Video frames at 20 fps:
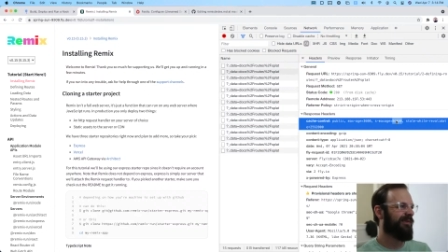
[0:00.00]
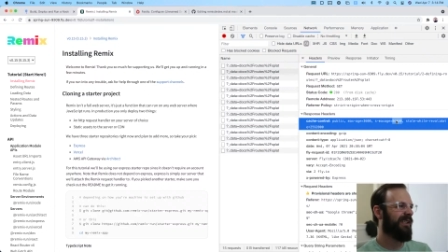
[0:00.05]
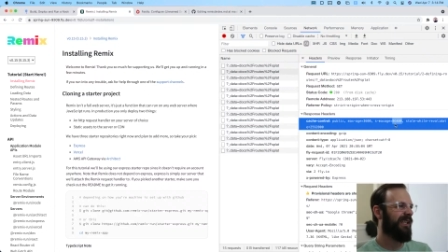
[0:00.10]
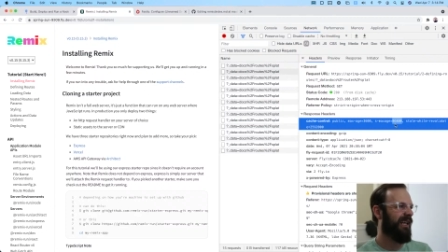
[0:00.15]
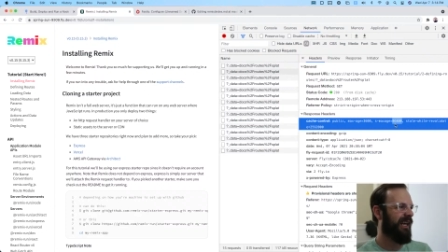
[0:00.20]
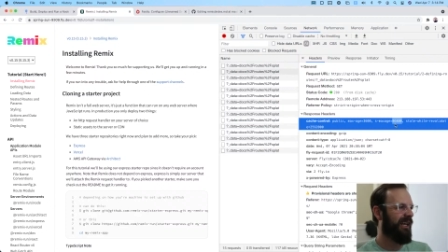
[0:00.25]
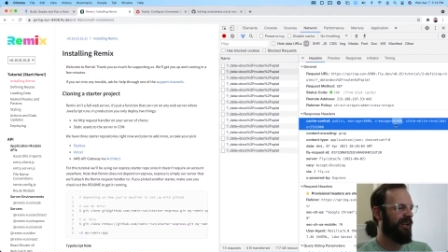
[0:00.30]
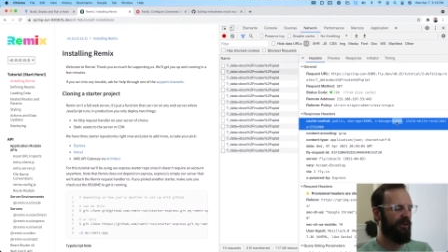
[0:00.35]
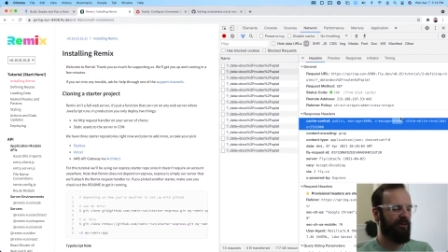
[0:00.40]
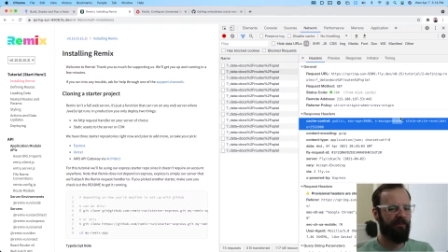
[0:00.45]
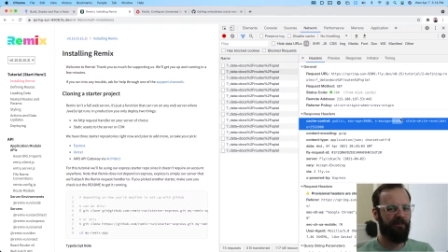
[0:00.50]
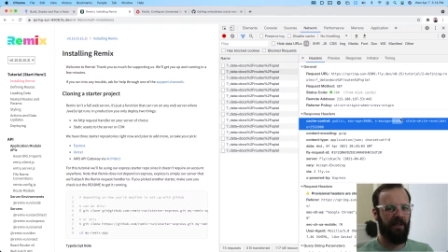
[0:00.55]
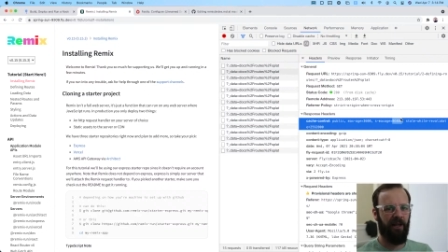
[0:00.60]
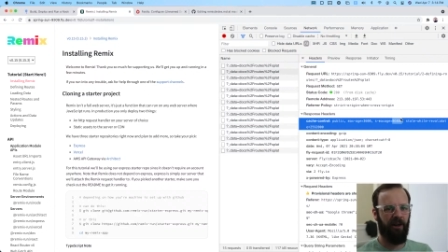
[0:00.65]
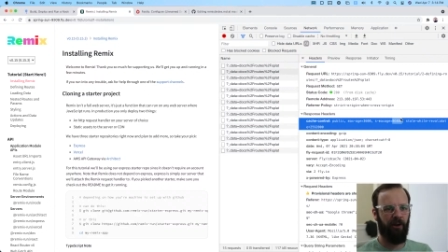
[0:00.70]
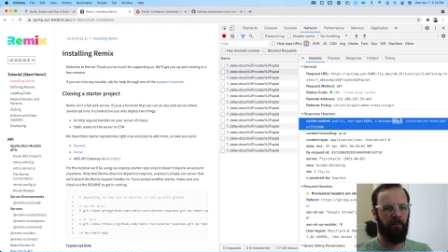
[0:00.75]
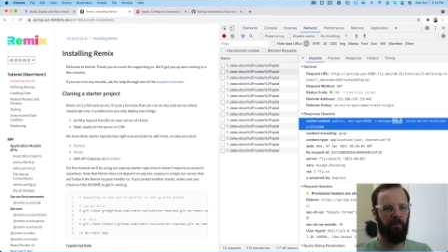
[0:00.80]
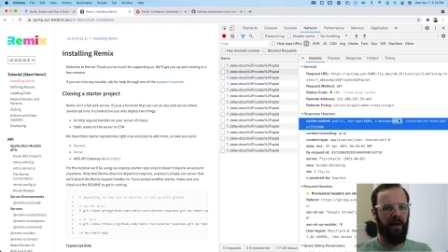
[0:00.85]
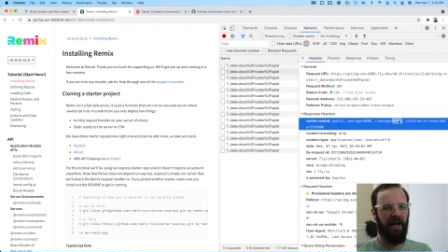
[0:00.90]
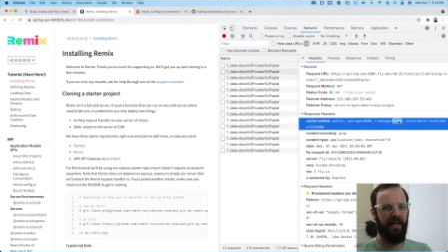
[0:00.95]
I
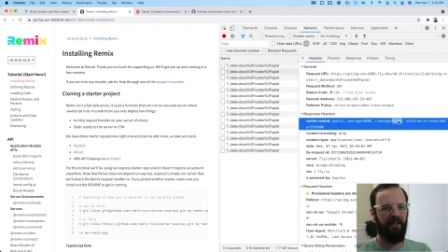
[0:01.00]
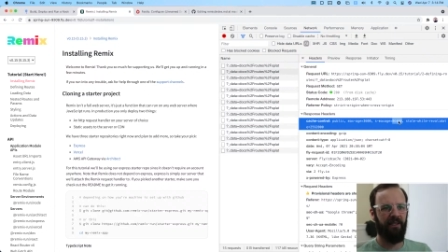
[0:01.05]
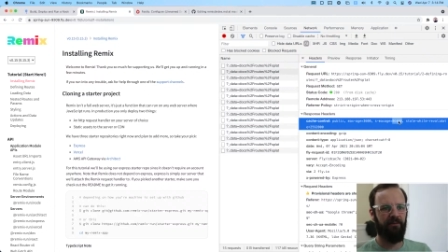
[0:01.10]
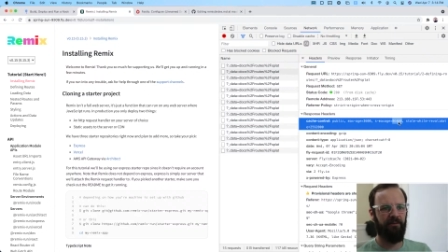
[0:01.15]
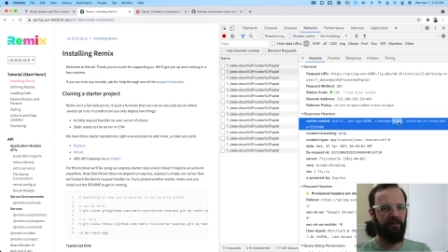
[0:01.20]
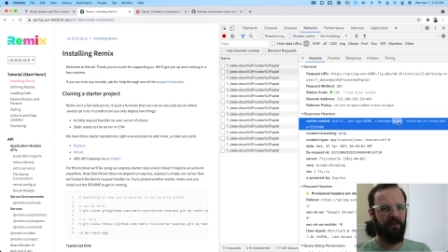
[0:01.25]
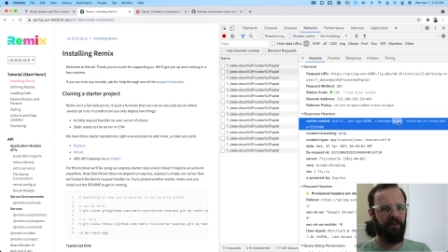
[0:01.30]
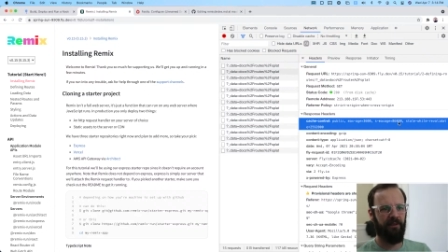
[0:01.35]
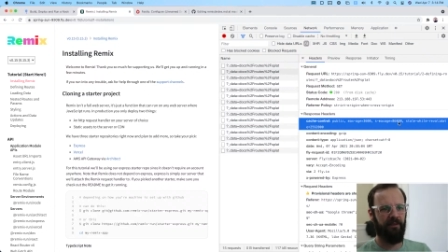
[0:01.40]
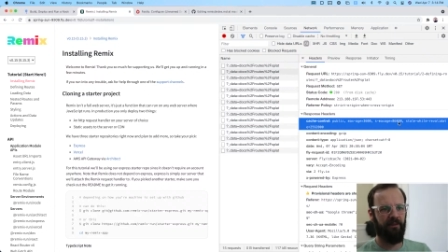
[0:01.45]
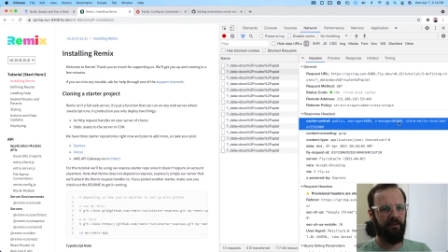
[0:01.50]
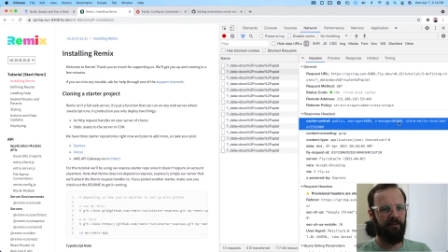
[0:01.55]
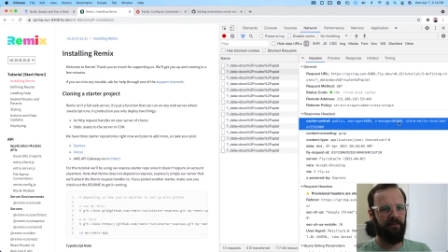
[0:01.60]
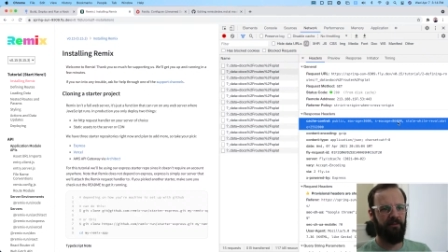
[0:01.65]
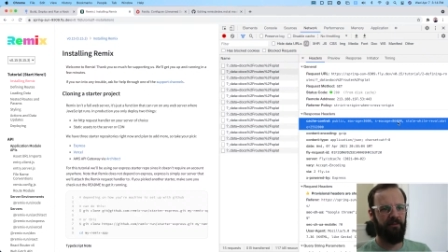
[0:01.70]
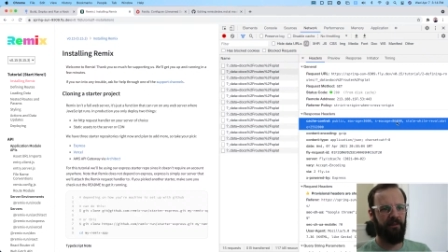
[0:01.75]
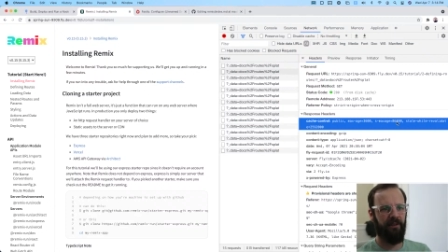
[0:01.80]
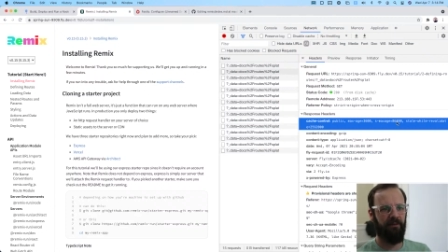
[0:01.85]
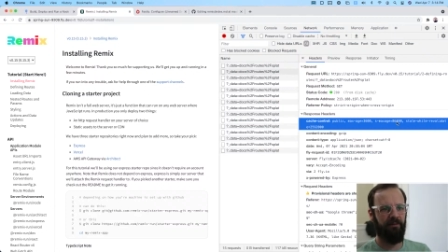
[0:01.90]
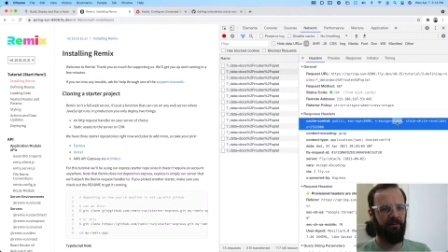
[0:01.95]
don't mind if it
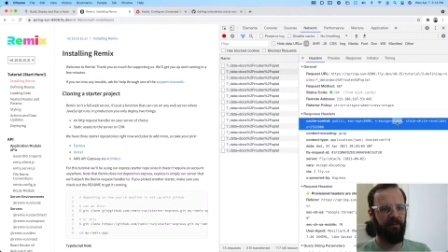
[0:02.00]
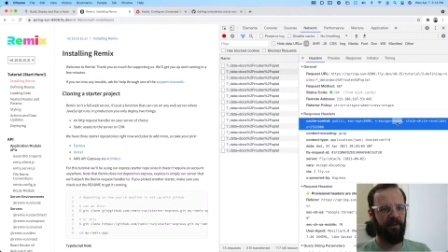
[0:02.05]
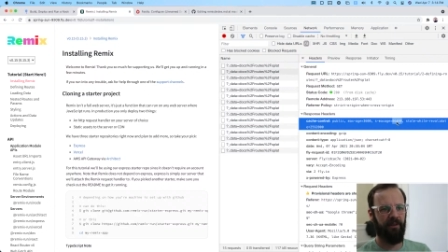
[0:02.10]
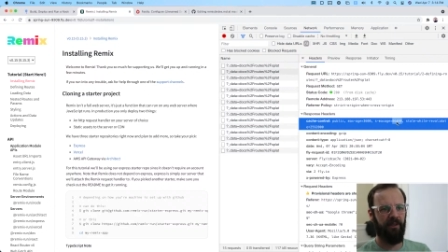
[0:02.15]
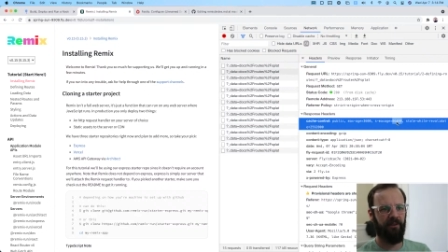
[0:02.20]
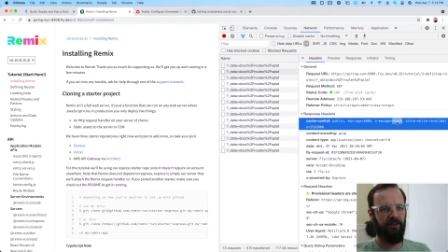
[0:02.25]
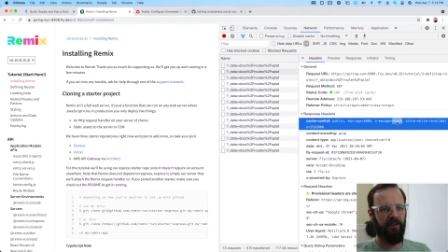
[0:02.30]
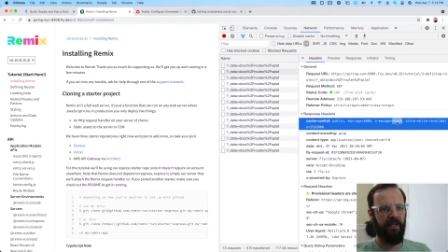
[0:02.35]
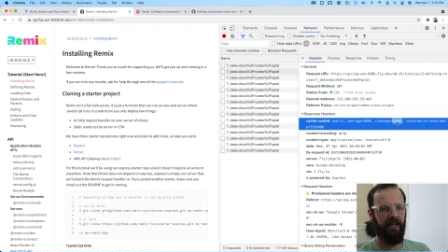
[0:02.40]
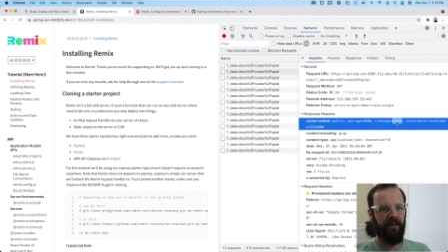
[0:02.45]
doesn't